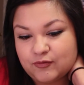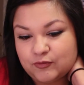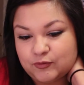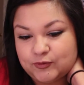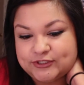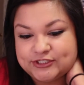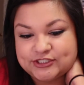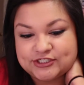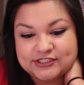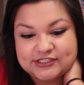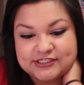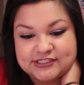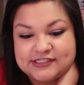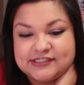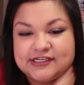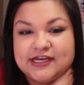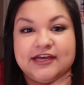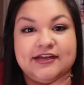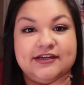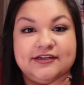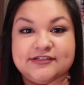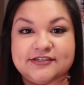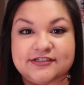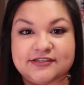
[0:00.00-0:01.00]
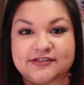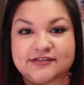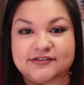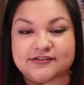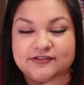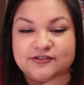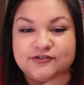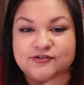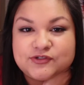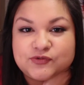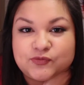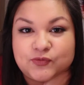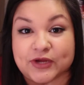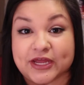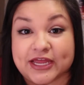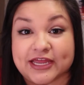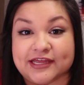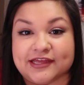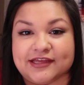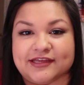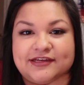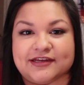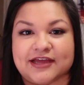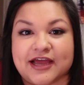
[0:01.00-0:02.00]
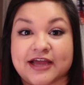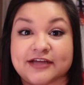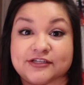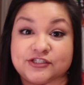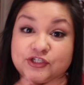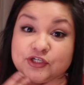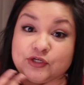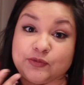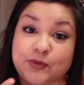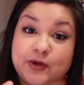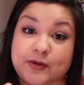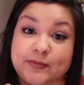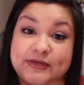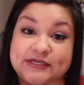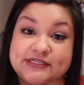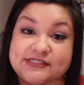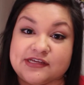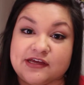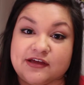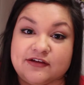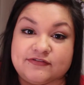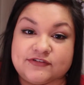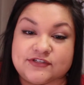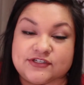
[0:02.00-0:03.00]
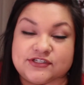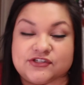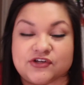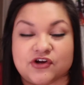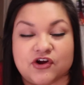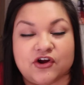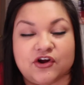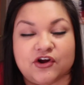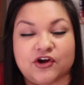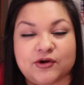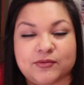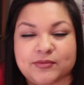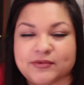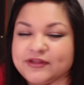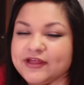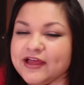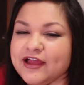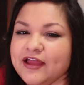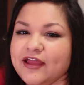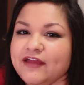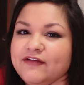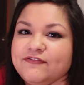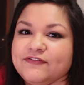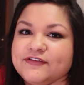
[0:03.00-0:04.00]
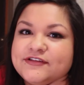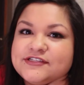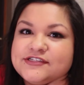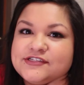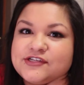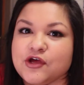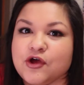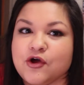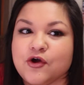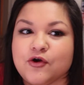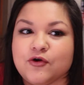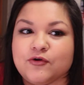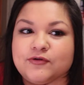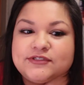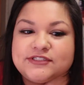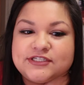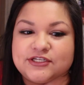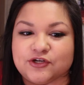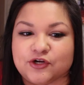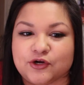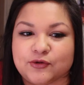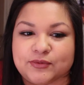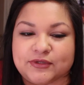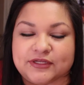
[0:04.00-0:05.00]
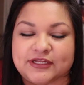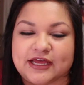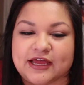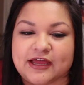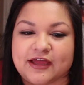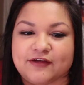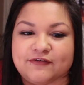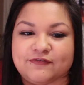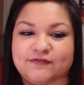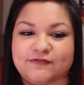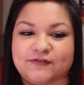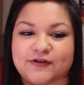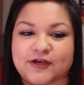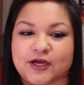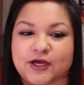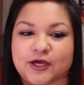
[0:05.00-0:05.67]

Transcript: we just decided to lose weight, and I took it upon myself to start Herbalife, and so did Herbalife